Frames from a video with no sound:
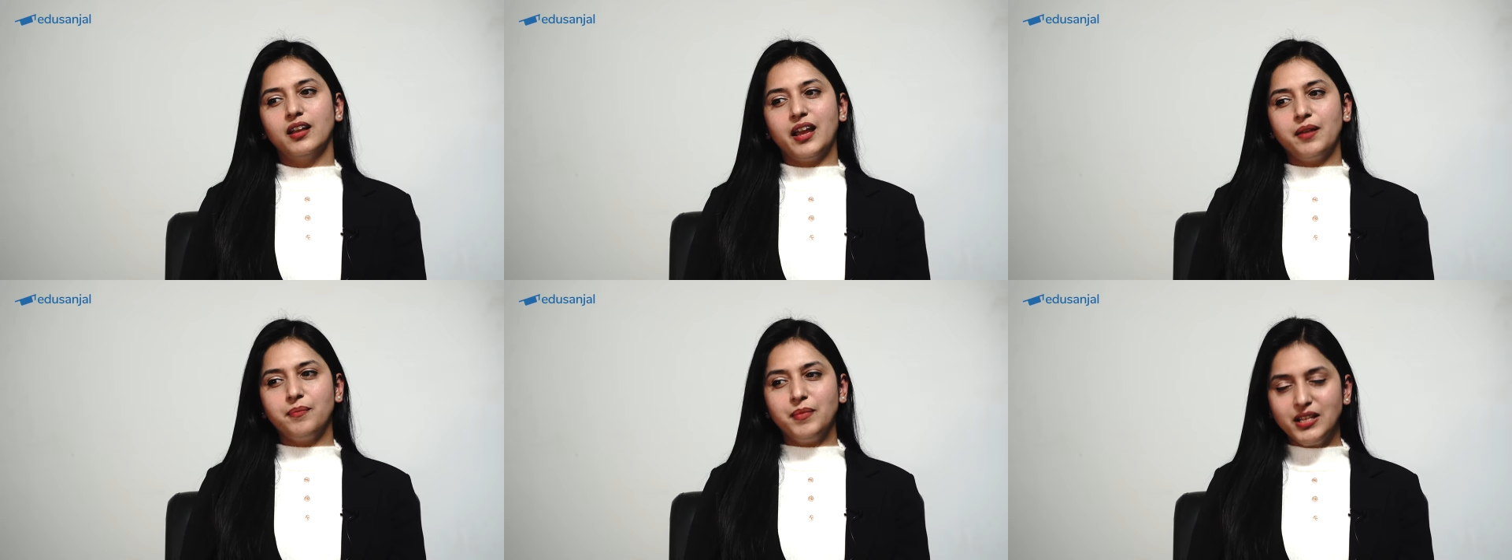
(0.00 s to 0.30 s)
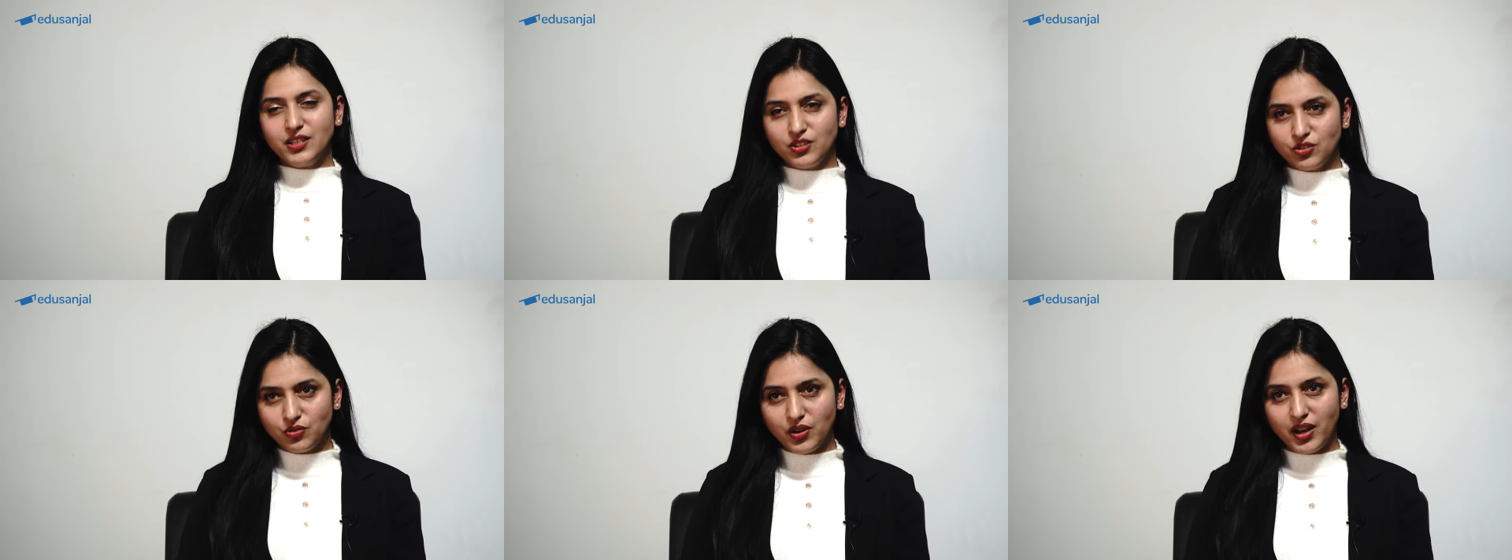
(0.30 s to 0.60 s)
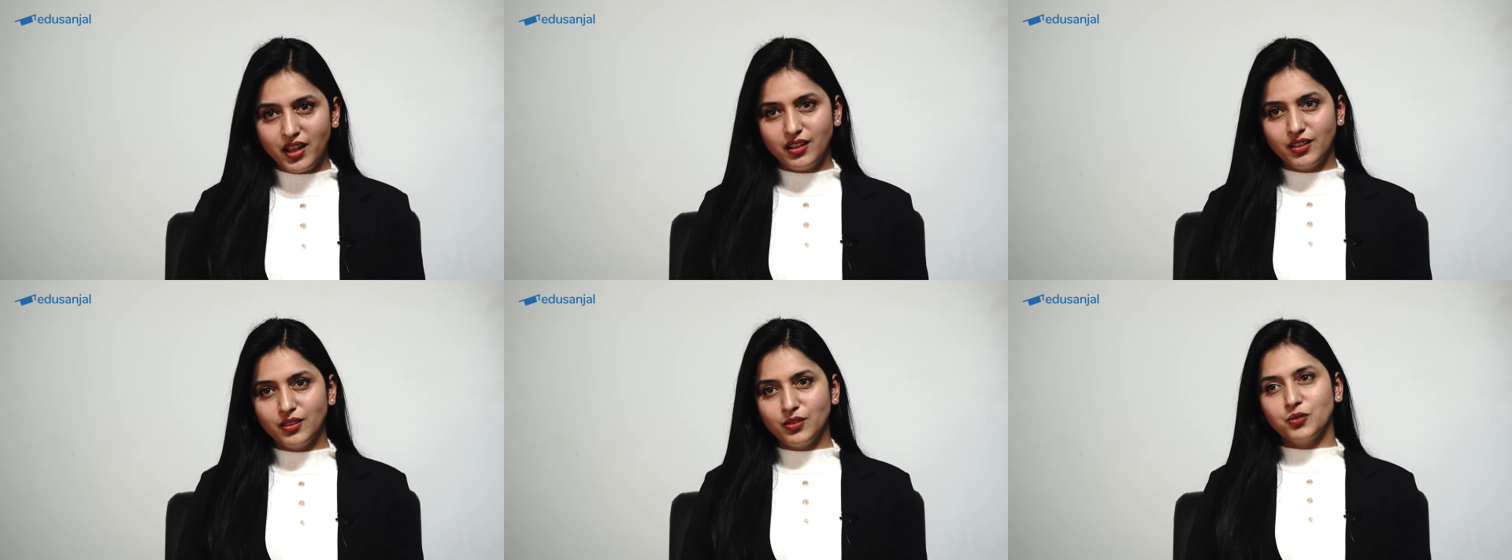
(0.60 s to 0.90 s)
And my
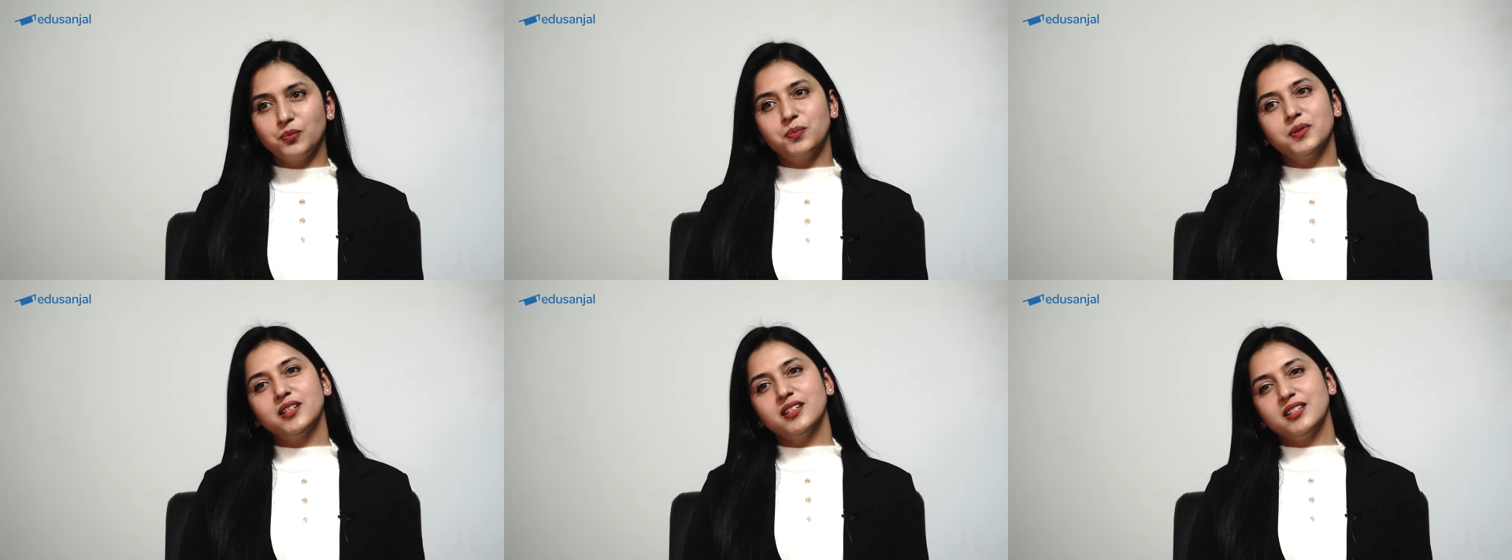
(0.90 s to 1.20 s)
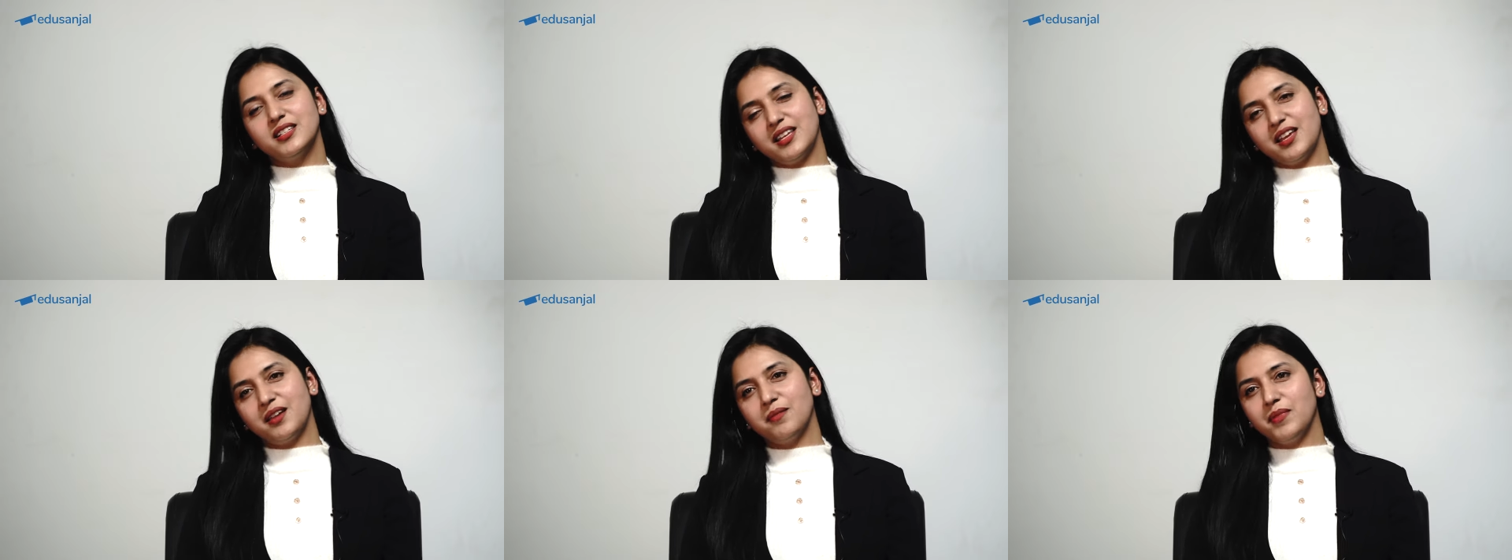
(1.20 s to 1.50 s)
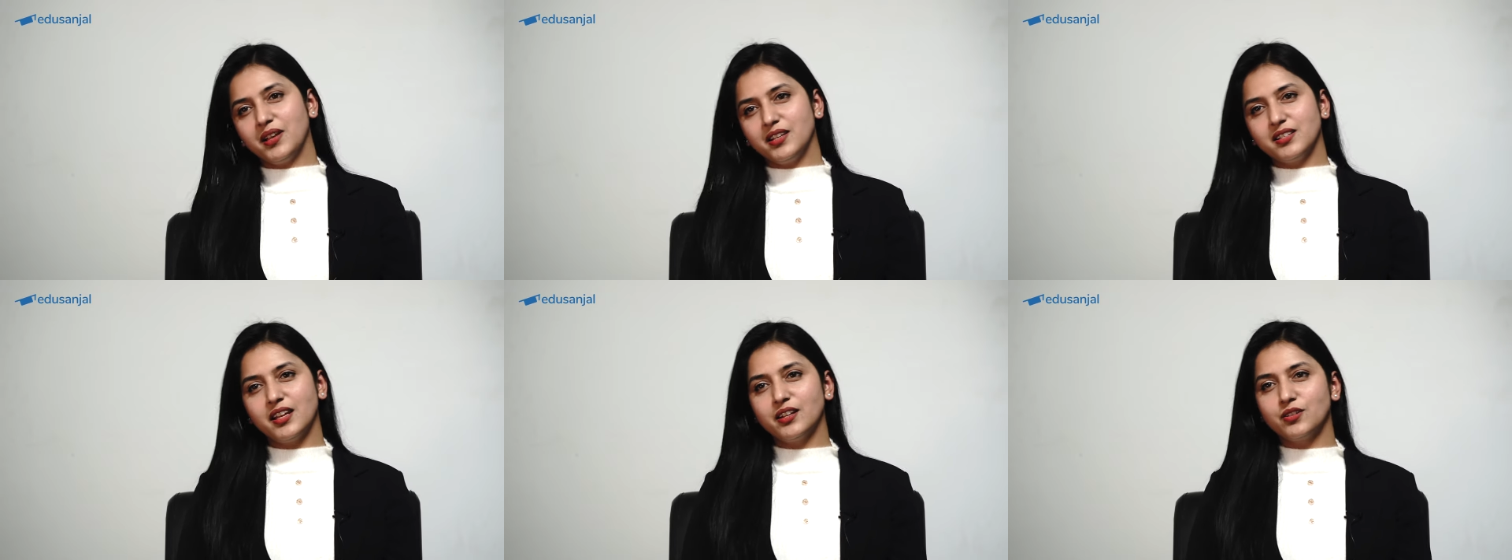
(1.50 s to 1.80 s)
strength would be the
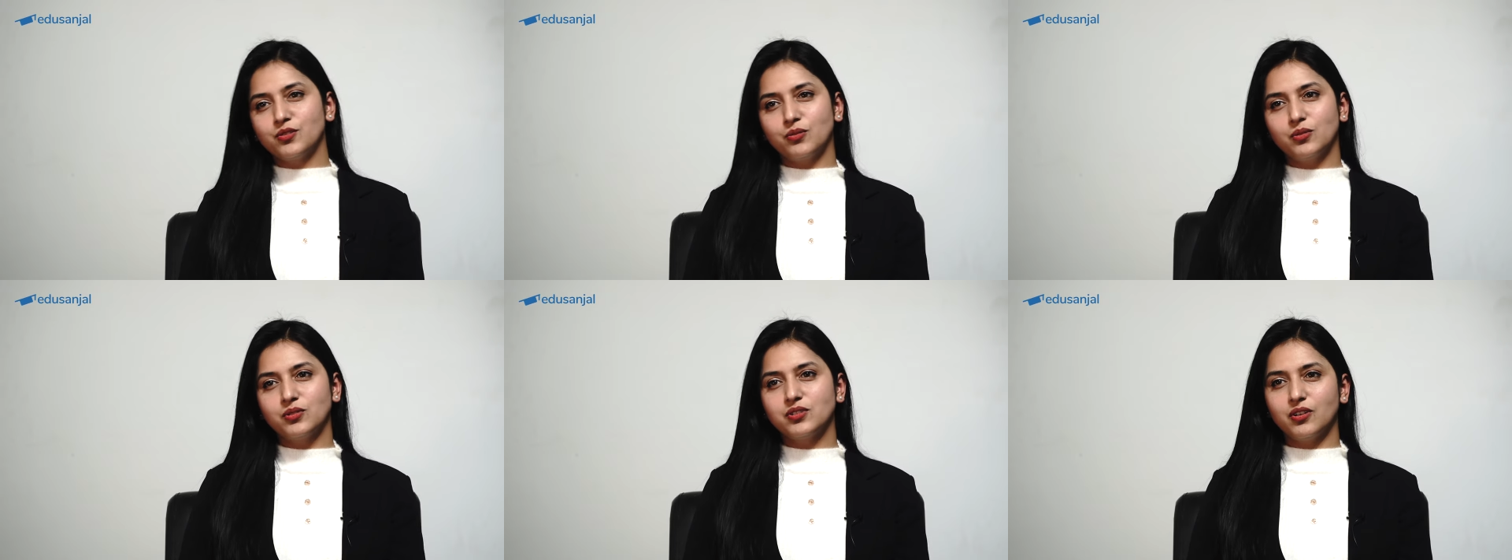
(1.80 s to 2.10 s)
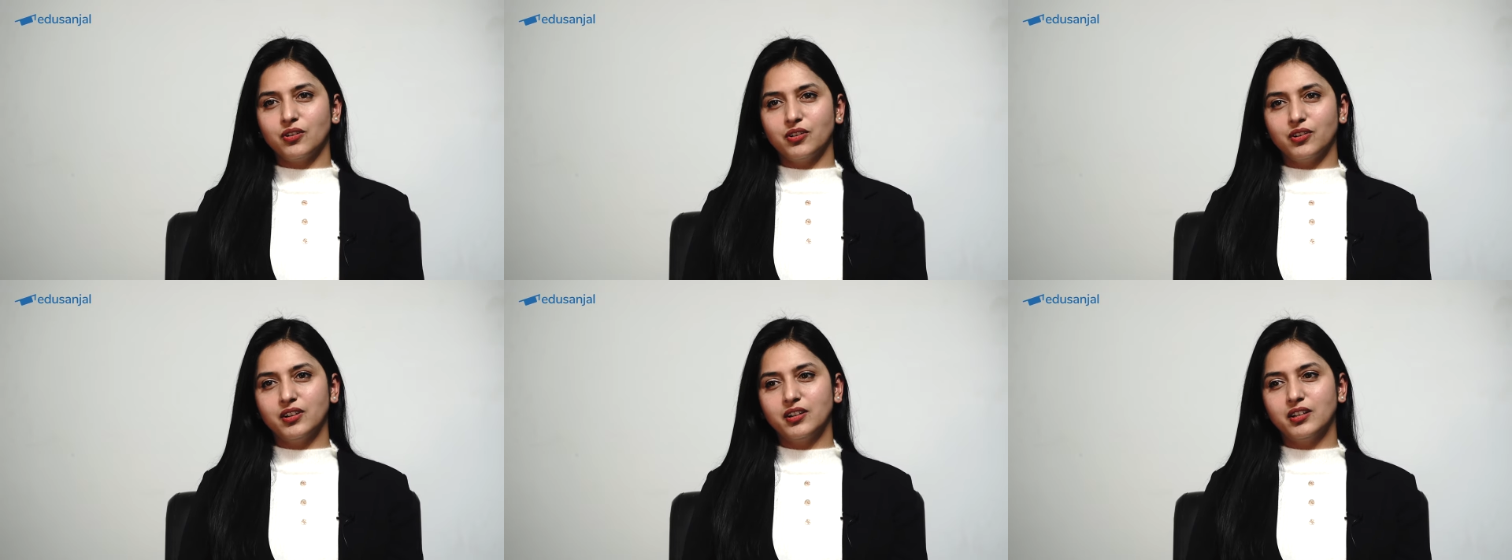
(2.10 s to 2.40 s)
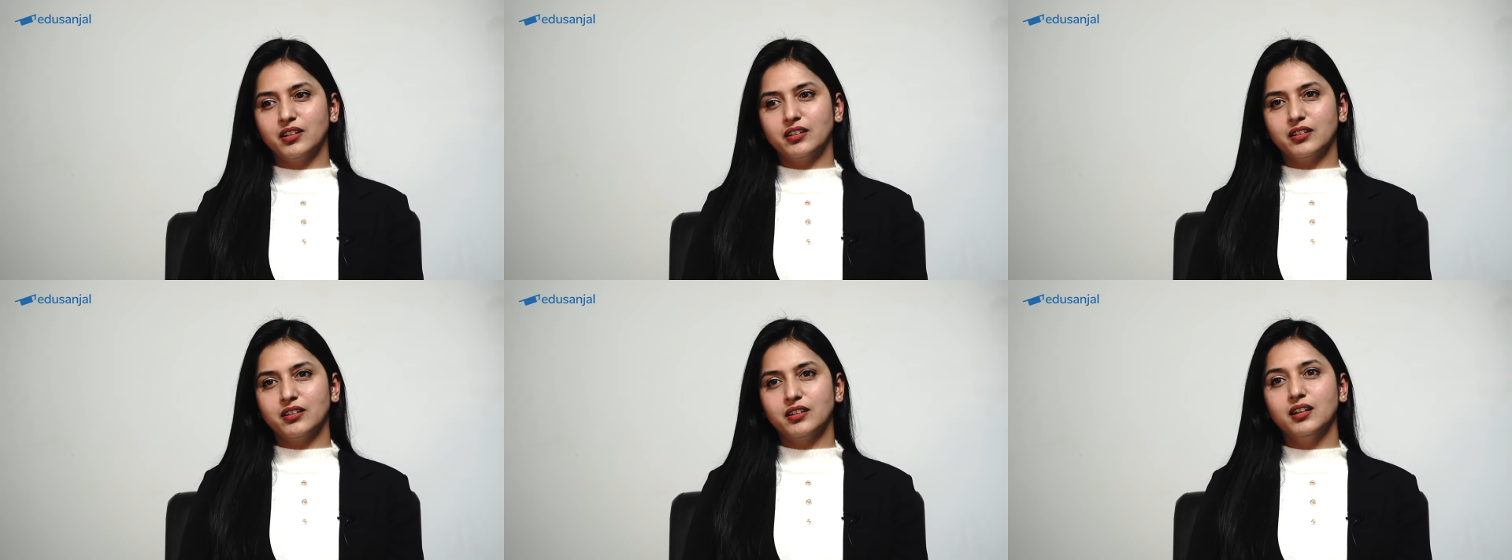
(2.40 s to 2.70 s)
same as I told
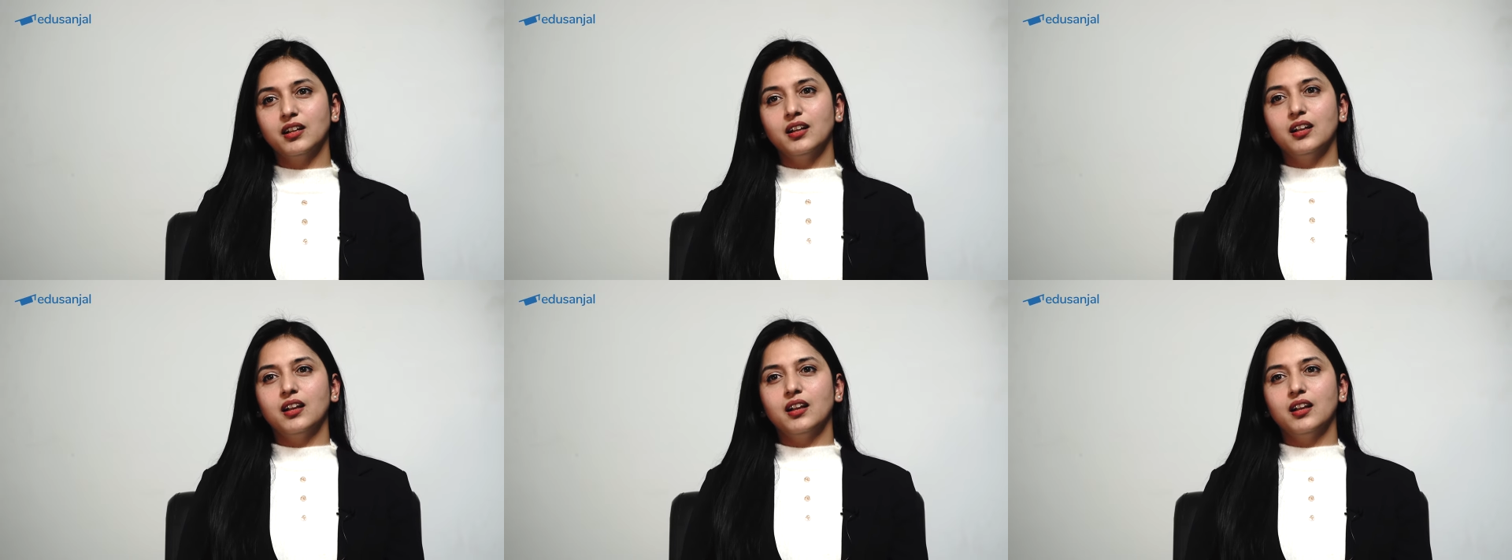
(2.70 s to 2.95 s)
earlier.